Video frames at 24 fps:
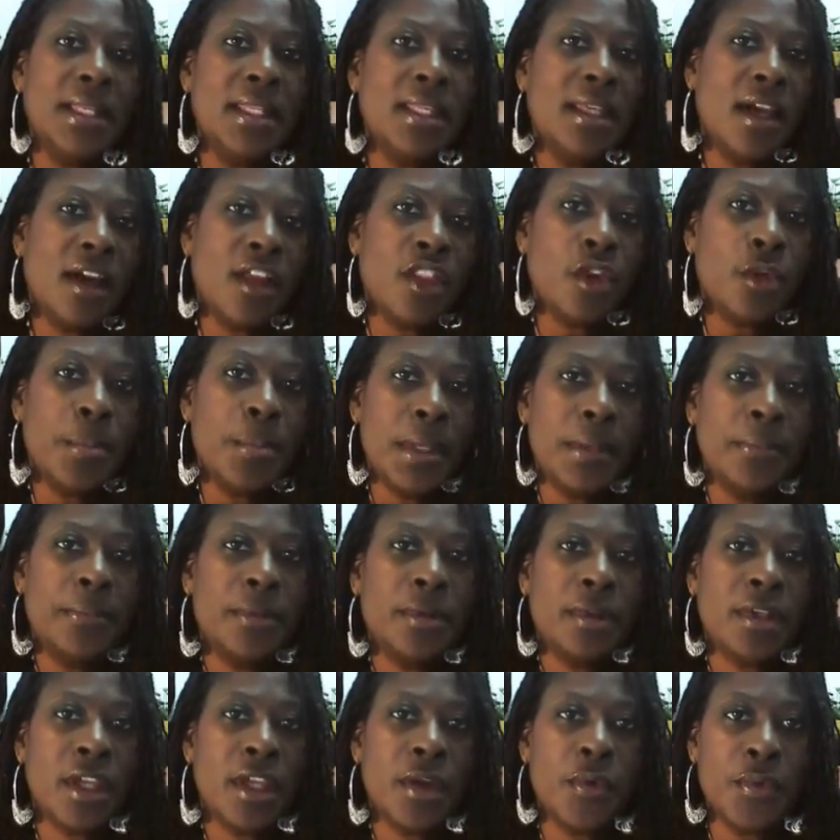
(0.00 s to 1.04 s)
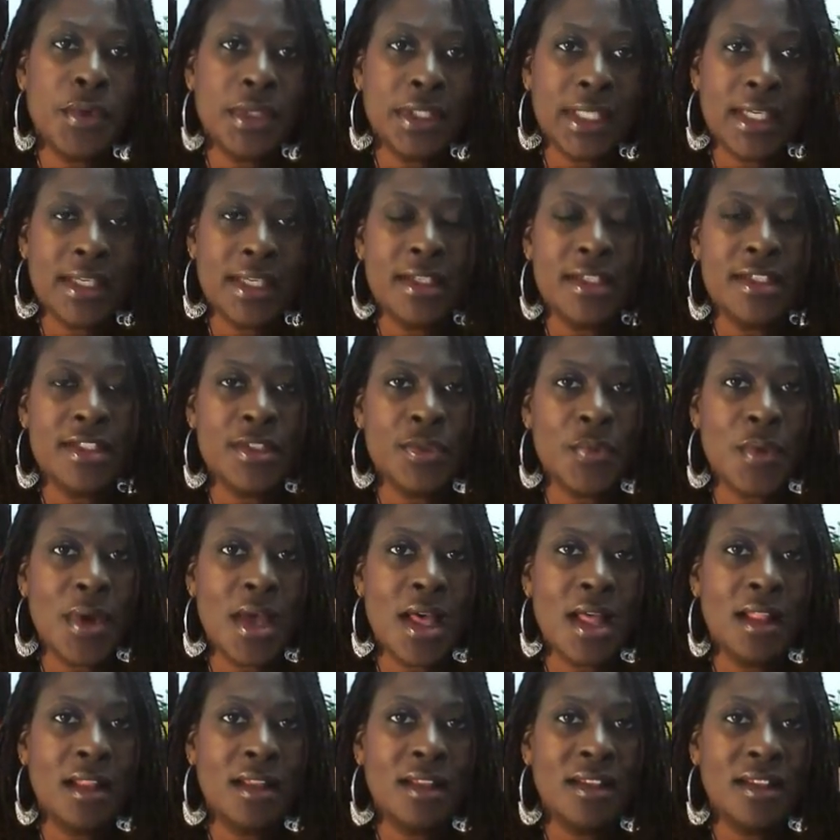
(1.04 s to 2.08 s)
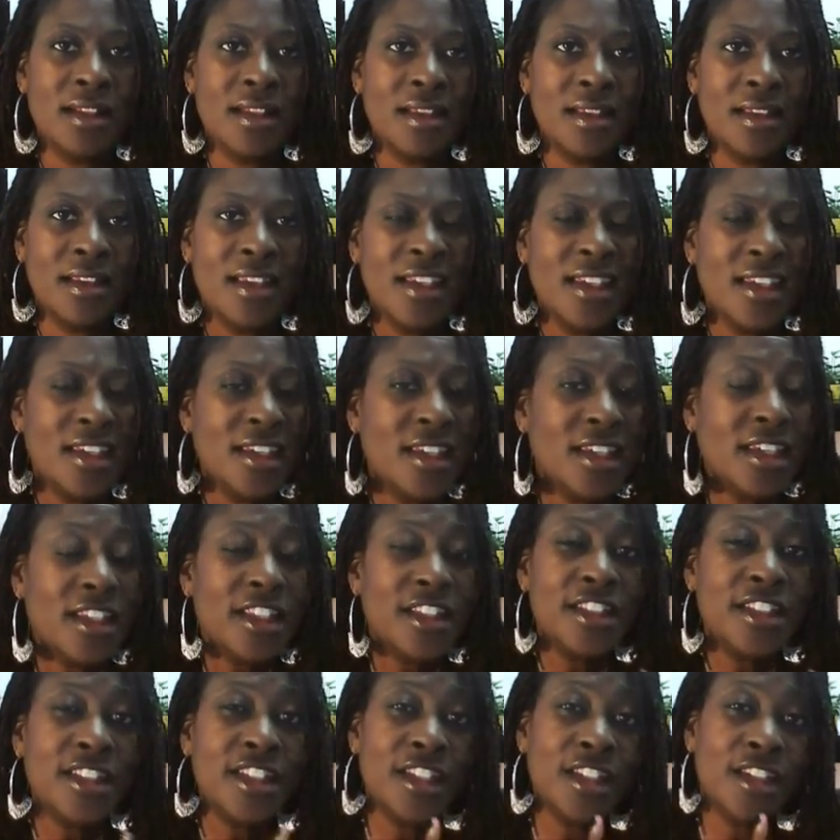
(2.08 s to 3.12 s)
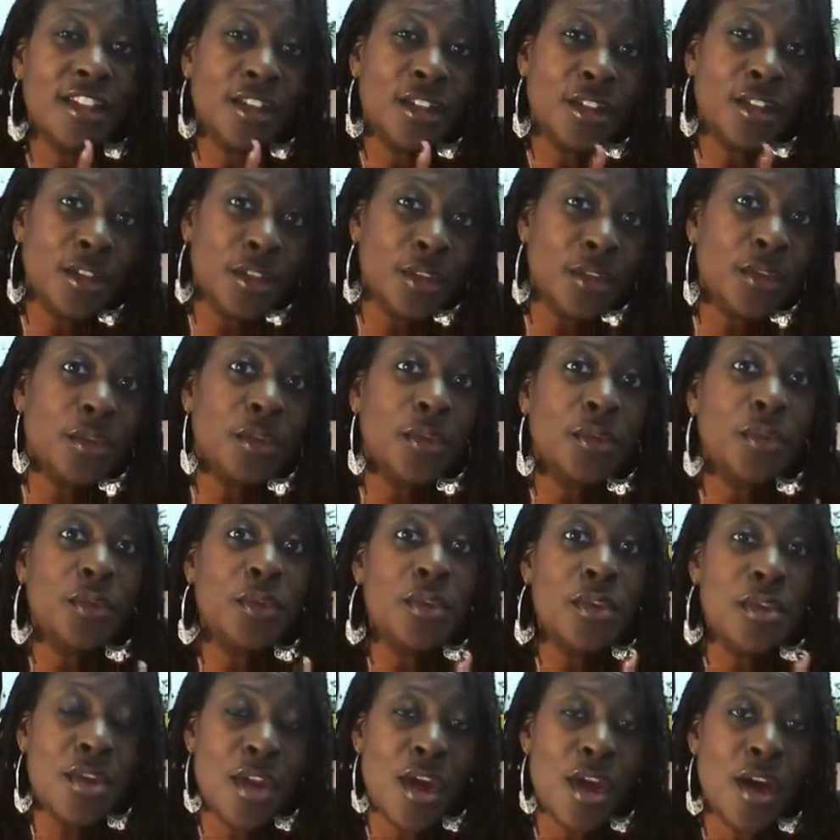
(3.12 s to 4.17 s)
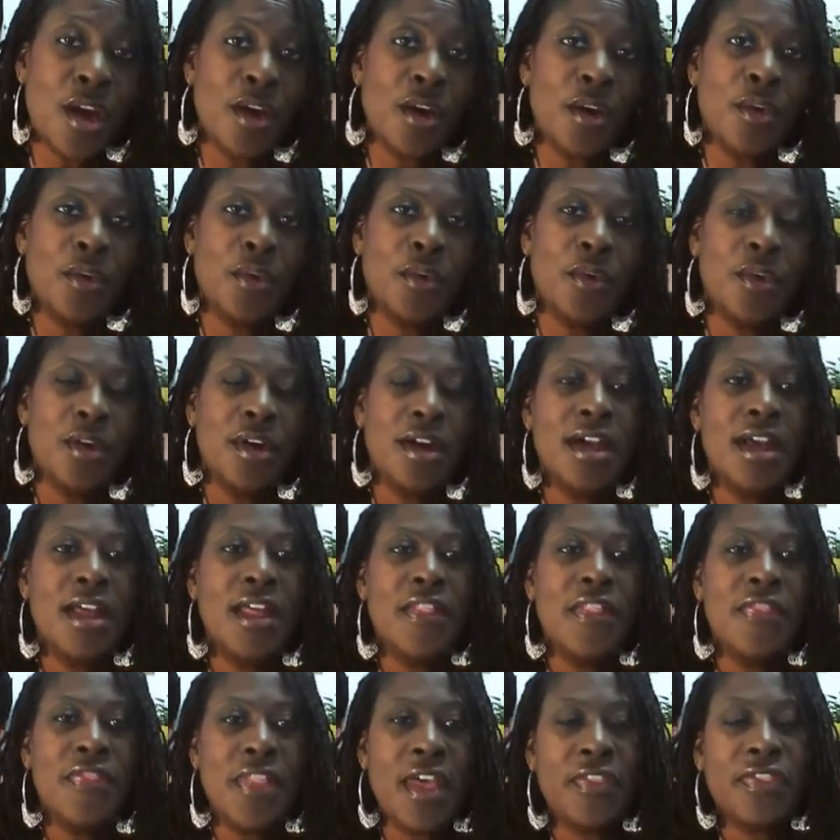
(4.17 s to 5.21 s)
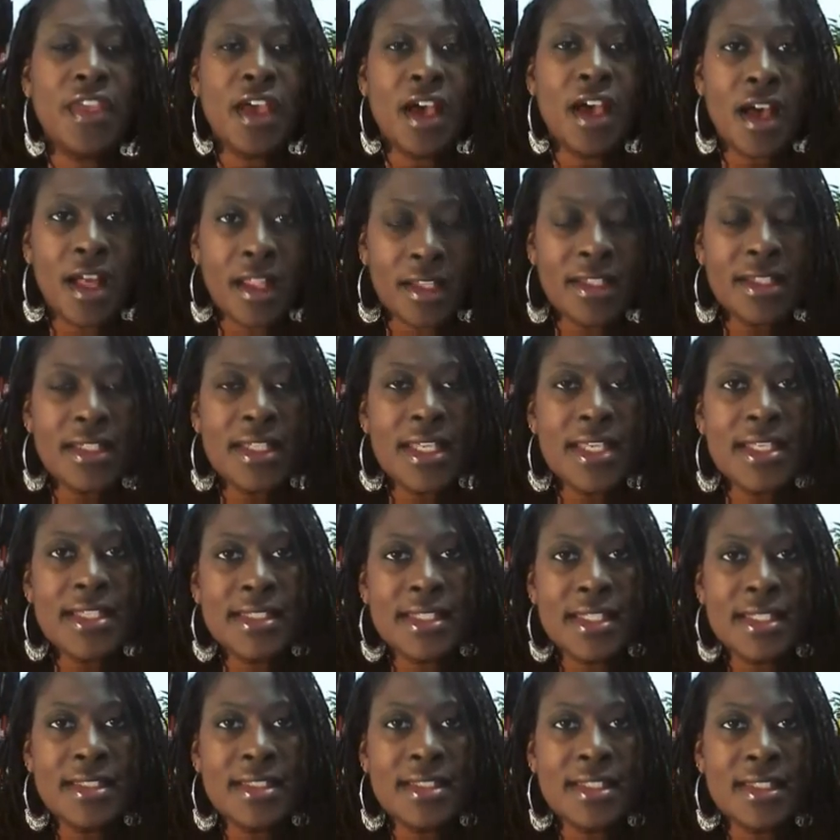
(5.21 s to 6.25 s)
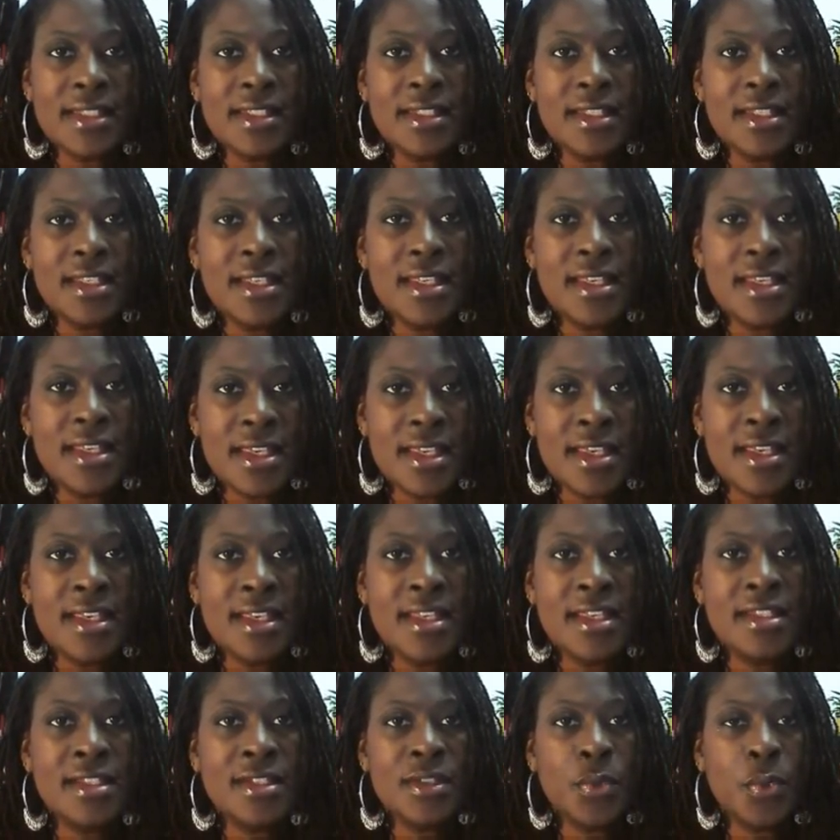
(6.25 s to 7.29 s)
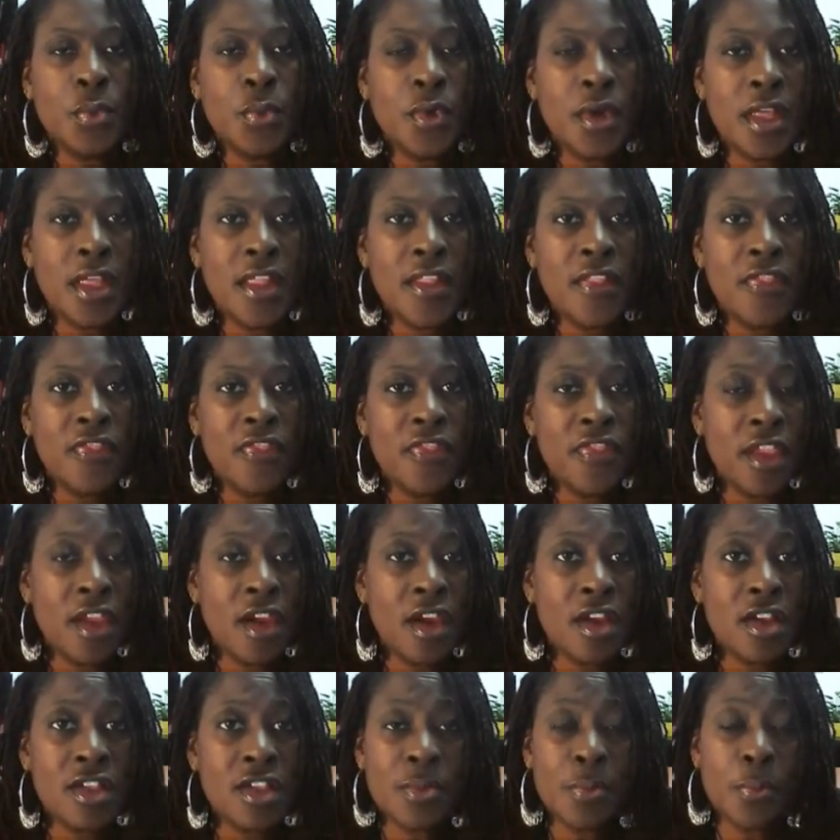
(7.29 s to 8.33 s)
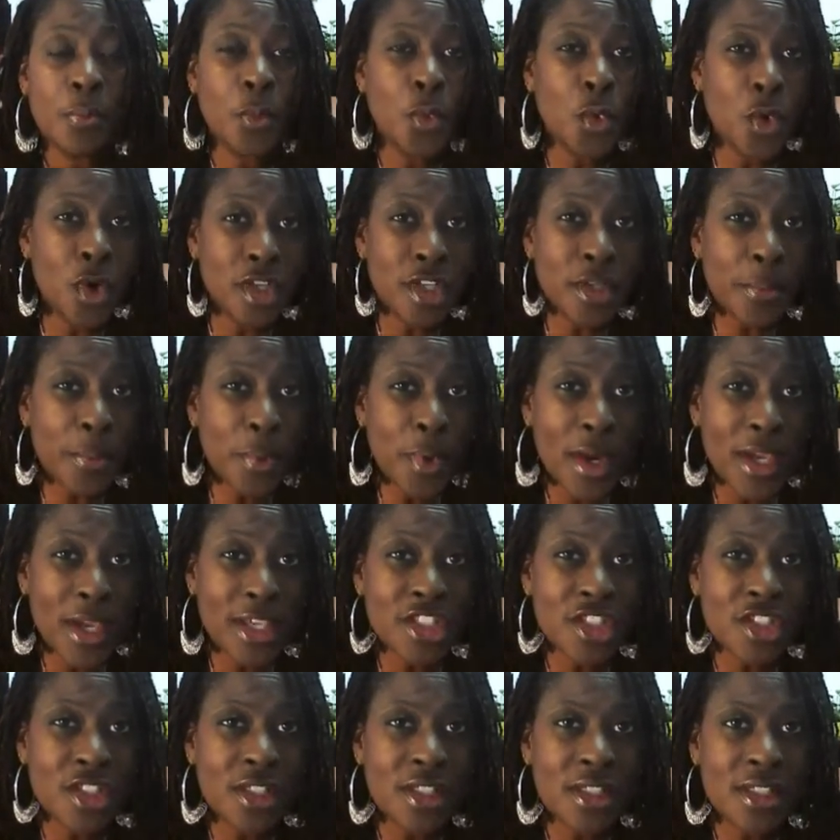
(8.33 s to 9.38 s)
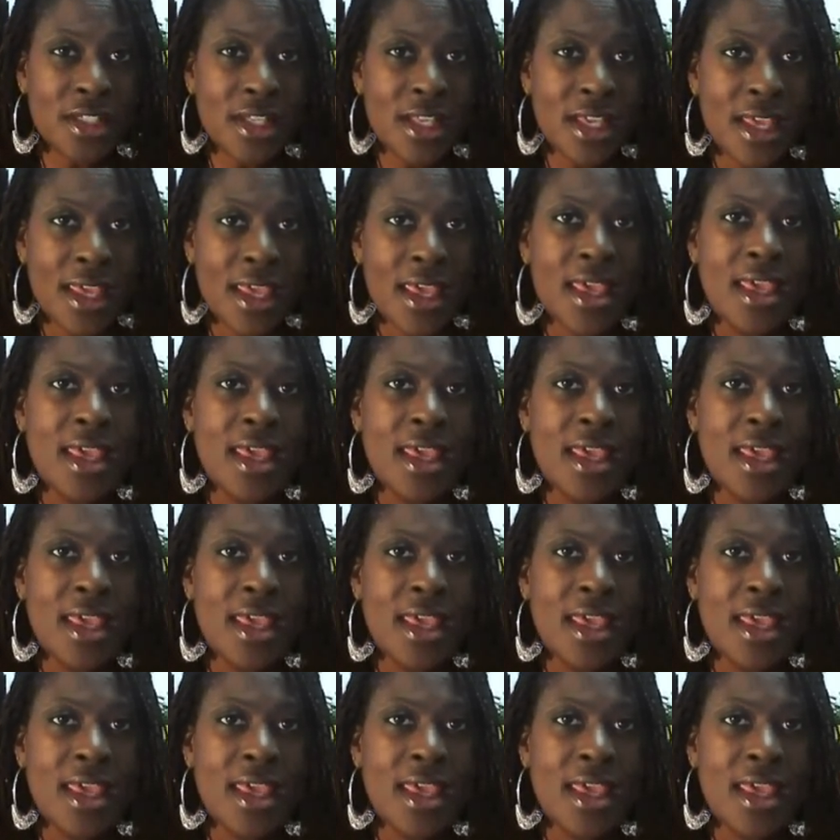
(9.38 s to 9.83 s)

many other people can relate as well. Did you know that the holiday season is when there's more depression